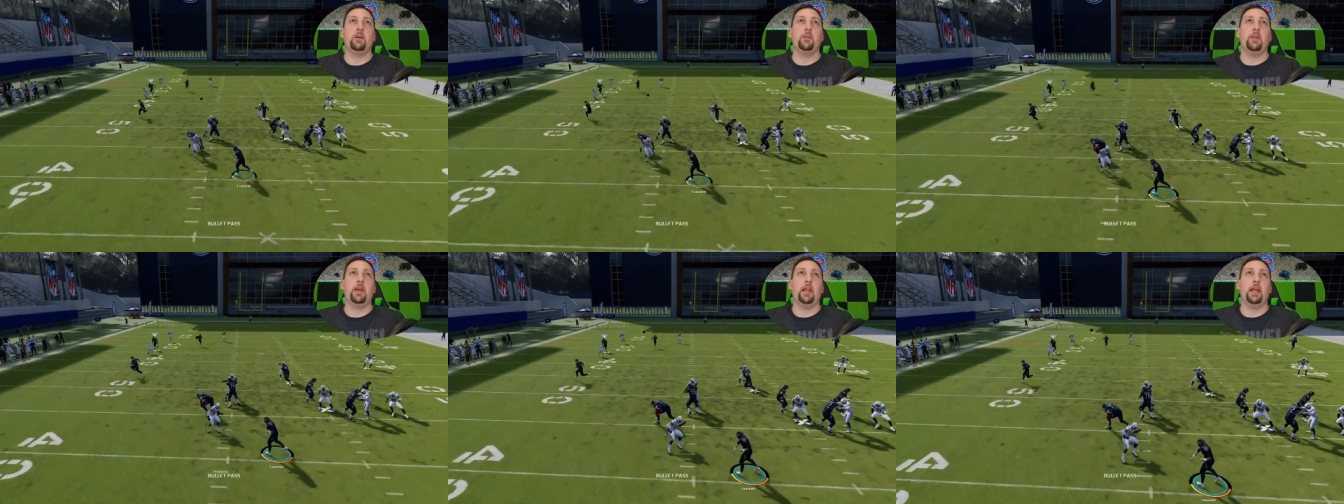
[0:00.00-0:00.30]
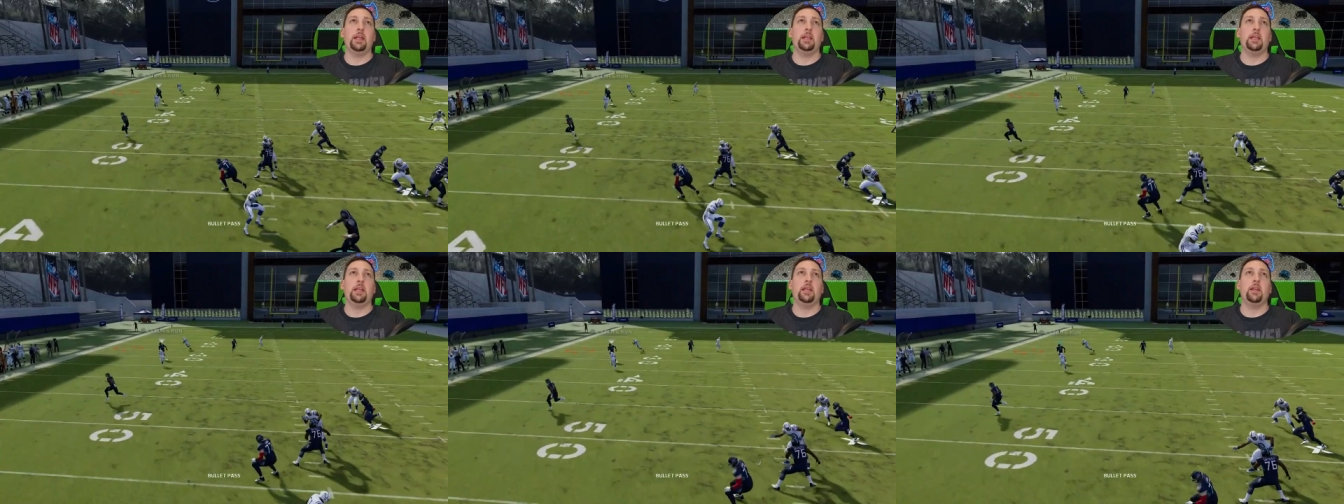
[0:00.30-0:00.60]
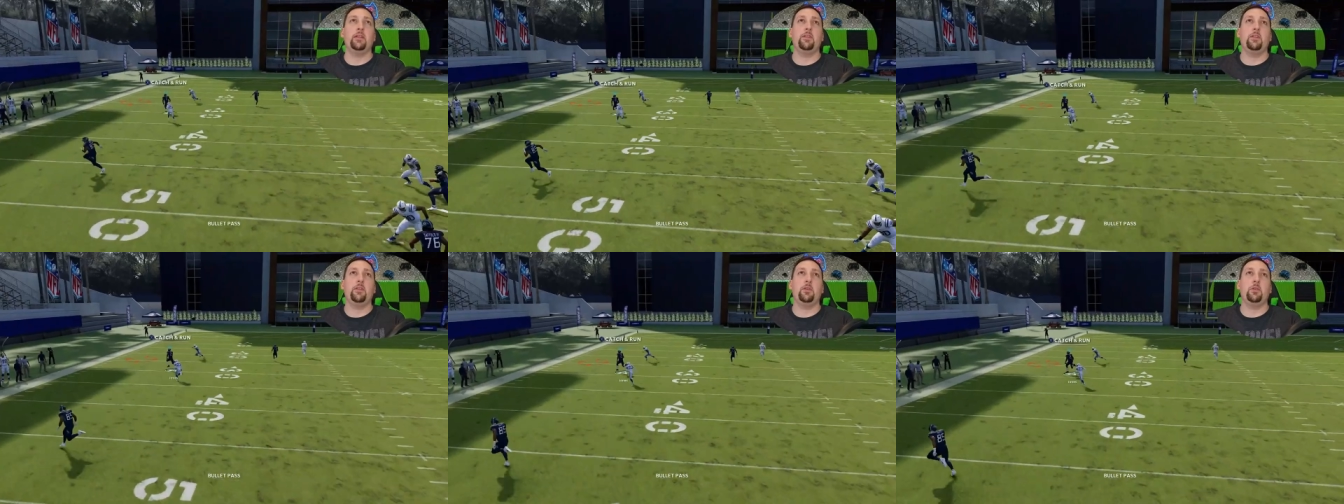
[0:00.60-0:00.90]
that I
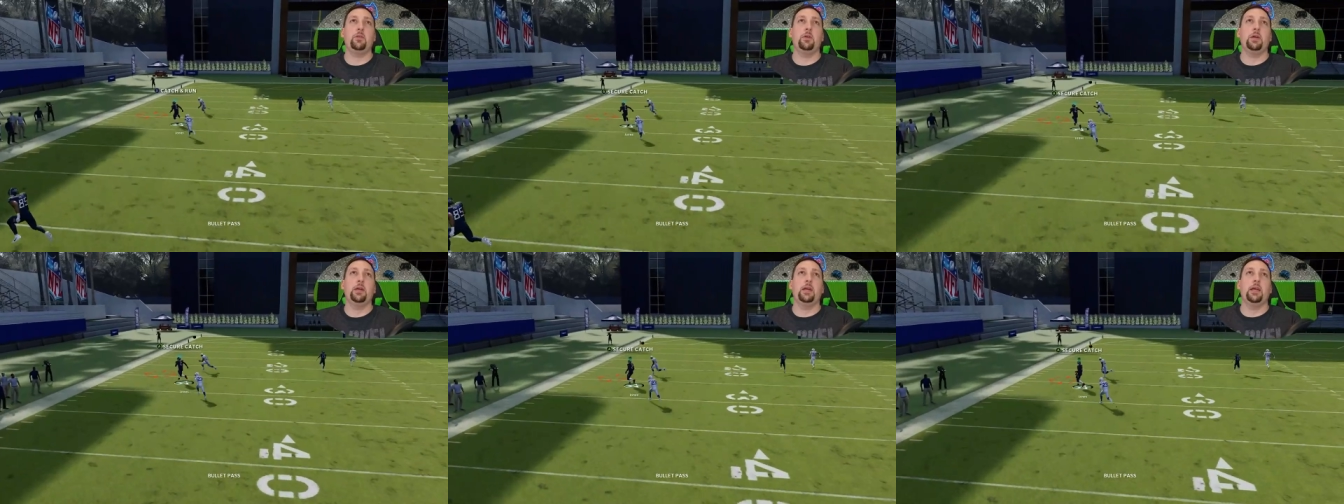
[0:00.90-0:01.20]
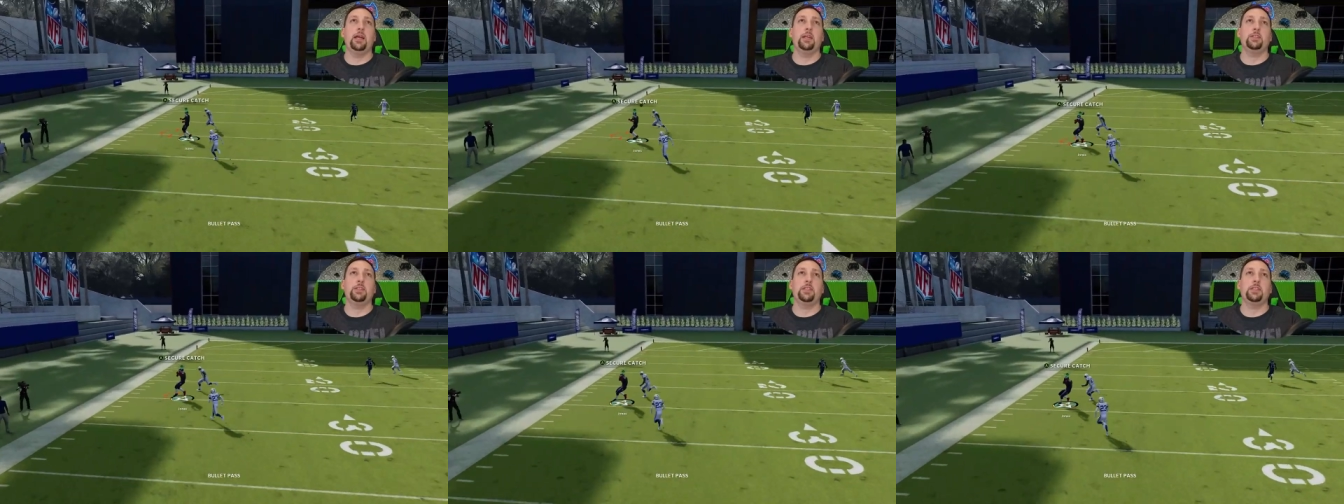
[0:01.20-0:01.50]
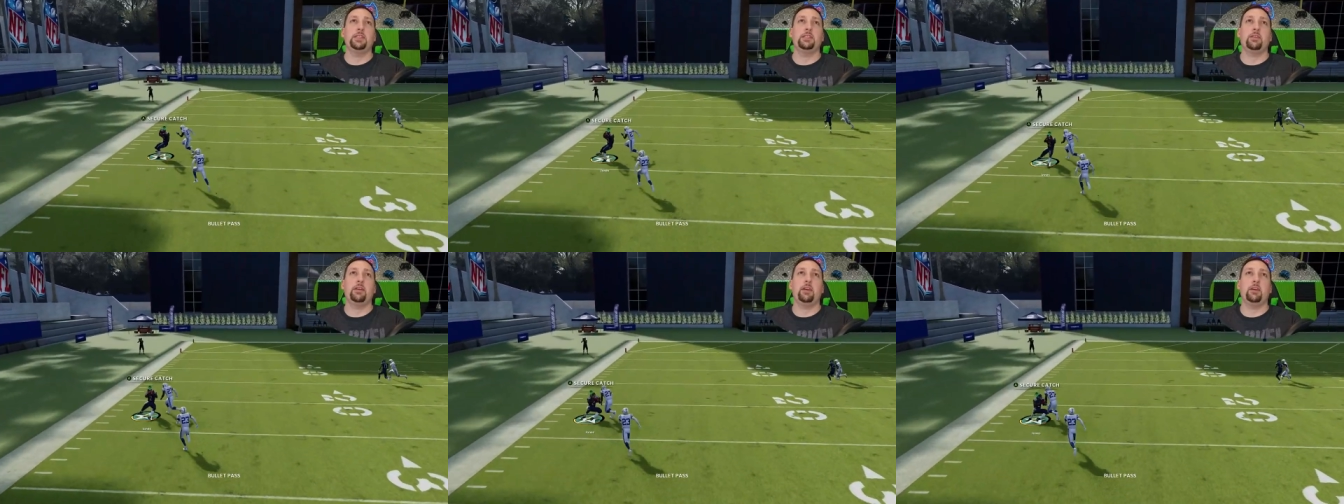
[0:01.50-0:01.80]
needed to. As you
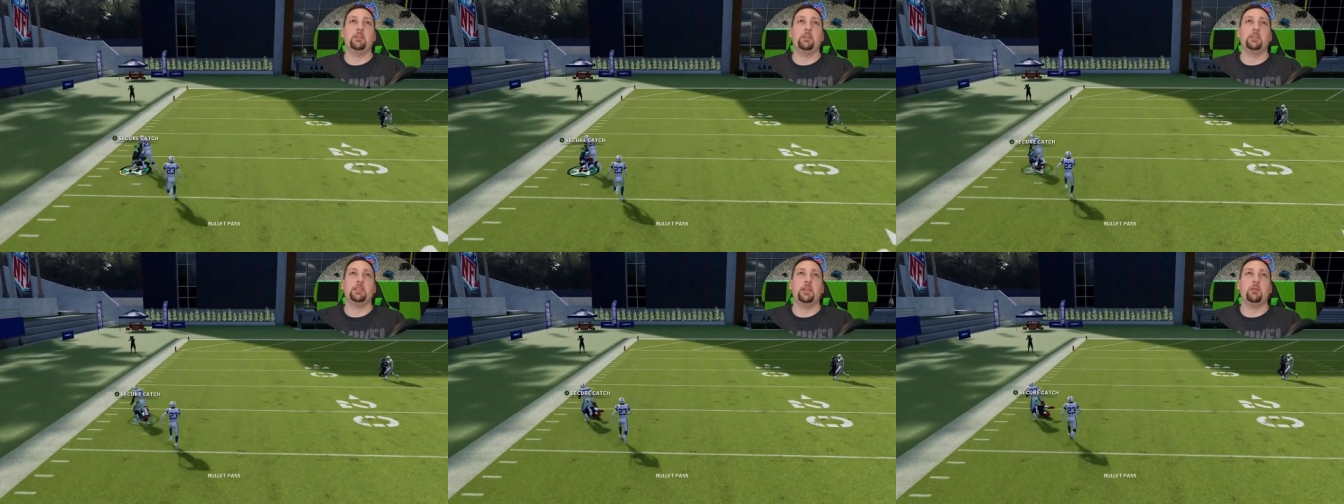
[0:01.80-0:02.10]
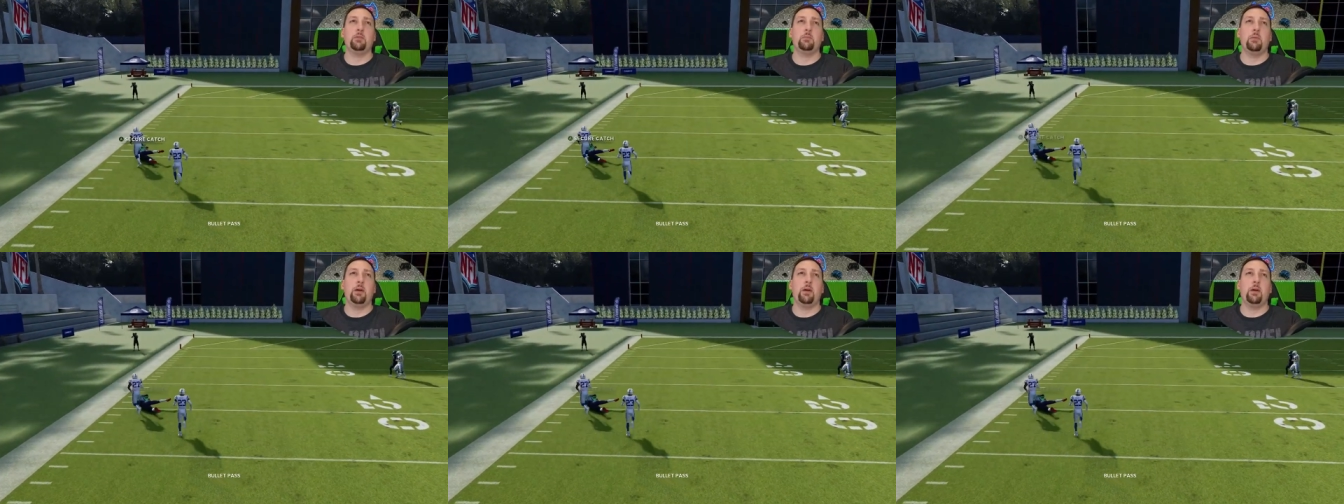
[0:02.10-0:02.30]
can see right here, it looks like